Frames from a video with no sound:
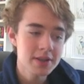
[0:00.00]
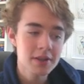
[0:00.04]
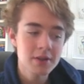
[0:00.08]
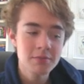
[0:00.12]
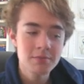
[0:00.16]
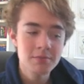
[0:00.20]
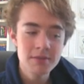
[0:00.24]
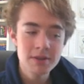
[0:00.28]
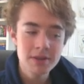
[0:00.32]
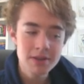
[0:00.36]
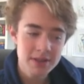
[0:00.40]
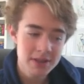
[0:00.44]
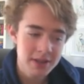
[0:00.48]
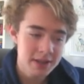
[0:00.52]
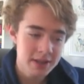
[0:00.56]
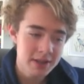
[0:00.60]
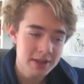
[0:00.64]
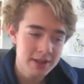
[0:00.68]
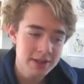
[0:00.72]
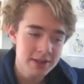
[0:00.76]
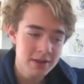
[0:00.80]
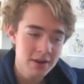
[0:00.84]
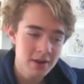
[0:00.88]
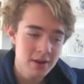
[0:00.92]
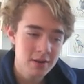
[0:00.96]
a reskin of
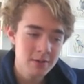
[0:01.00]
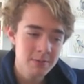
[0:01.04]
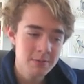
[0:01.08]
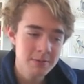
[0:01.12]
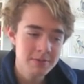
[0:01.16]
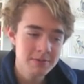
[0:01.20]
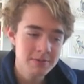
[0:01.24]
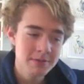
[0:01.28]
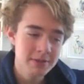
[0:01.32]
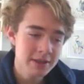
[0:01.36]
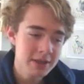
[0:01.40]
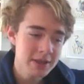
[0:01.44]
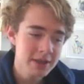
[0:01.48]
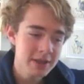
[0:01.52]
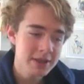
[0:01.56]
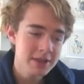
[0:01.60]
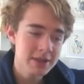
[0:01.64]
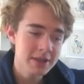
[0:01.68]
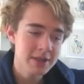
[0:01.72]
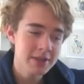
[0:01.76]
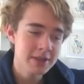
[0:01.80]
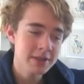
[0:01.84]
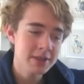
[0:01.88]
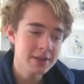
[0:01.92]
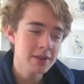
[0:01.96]
this car was
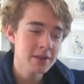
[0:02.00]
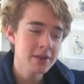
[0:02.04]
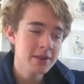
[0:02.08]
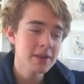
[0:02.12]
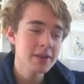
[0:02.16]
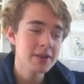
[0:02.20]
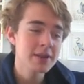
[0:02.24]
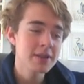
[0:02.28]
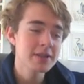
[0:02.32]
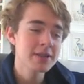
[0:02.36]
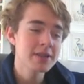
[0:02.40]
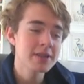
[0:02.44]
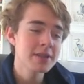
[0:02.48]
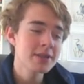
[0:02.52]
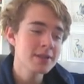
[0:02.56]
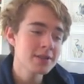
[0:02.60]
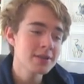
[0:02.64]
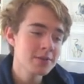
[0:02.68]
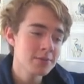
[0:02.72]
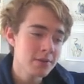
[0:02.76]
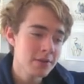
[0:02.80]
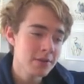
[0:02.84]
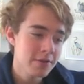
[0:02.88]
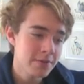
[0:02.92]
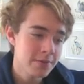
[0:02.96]
released during Season
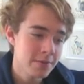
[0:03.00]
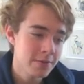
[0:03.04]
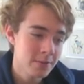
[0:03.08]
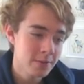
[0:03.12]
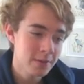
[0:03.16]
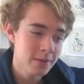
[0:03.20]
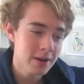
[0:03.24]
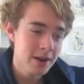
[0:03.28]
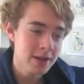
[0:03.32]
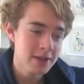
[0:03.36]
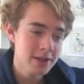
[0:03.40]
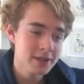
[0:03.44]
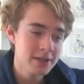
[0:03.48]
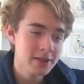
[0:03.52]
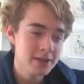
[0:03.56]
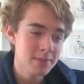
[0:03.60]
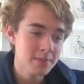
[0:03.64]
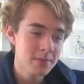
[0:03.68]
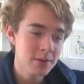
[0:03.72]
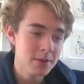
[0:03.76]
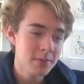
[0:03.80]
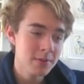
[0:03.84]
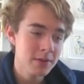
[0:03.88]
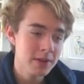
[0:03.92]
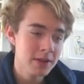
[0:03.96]
24 as
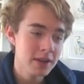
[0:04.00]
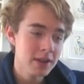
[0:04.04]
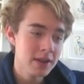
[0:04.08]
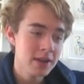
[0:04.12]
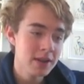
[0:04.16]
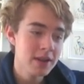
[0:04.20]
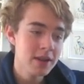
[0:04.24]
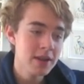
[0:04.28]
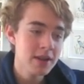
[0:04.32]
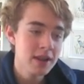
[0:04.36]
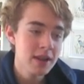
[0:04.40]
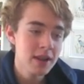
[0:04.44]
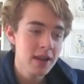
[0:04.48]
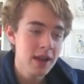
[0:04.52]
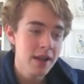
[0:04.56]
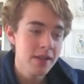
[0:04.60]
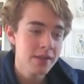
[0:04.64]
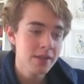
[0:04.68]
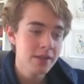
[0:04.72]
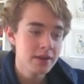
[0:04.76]
Something Wicked, and